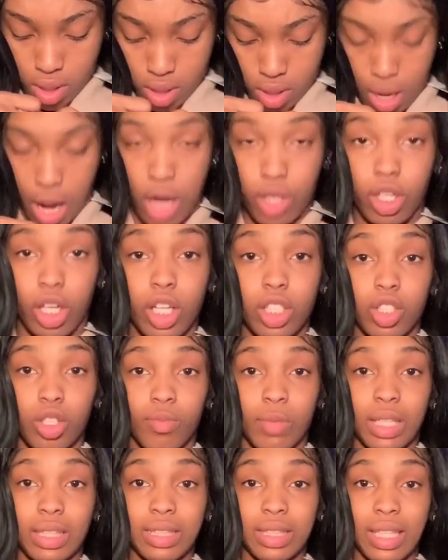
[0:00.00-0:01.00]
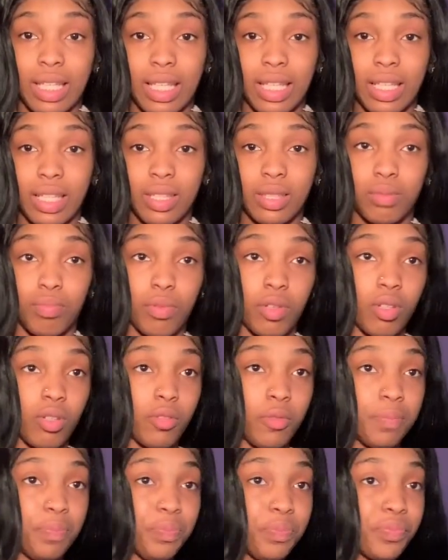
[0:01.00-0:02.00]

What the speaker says: I'm not trying to show my titties, bro.